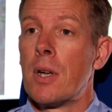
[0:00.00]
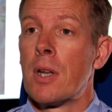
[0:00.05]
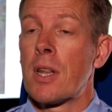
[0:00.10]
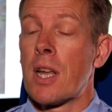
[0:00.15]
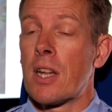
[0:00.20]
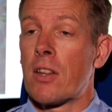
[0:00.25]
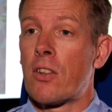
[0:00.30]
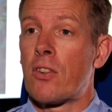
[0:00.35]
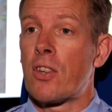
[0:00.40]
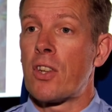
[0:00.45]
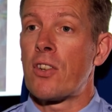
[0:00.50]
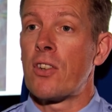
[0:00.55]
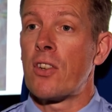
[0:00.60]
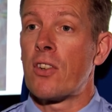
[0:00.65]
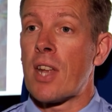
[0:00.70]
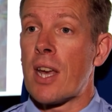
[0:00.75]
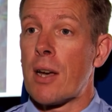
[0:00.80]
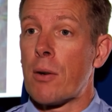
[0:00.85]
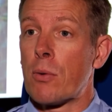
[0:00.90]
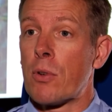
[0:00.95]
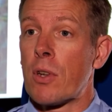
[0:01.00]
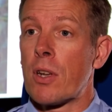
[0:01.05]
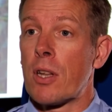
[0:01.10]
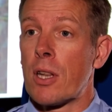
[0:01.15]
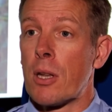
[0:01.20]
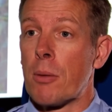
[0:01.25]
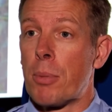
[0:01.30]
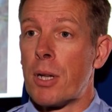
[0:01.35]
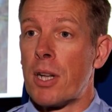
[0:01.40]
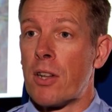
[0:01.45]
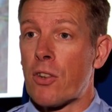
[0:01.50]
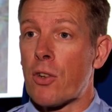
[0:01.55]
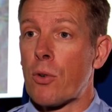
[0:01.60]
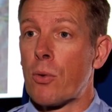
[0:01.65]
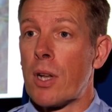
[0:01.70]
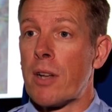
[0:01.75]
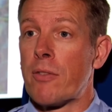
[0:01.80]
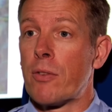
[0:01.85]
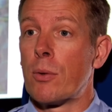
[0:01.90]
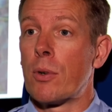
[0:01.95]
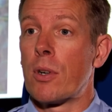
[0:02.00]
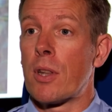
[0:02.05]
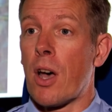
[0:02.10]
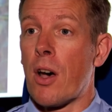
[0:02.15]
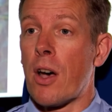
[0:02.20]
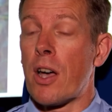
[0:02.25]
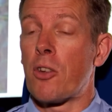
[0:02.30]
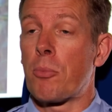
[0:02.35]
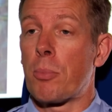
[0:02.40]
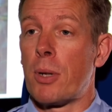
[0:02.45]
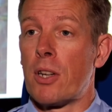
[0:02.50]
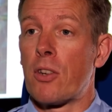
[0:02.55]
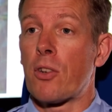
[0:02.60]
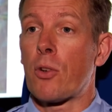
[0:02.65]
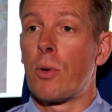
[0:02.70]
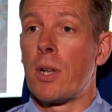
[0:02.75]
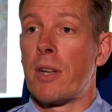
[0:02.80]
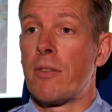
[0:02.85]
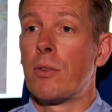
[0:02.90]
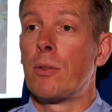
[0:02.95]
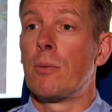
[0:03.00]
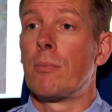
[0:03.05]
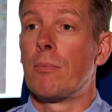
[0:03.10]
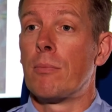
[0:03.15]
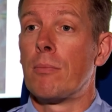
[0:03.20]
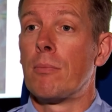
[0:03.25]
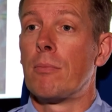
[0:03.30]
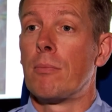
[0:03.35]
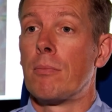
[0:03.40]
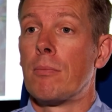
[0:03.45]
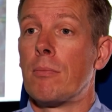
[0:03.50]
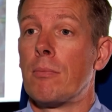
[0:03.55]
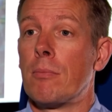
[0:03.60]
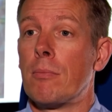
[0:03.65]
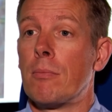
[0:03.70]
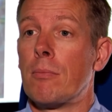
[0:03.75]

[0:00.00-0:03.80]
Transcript: That decision is held at the political level, at the highest political level. But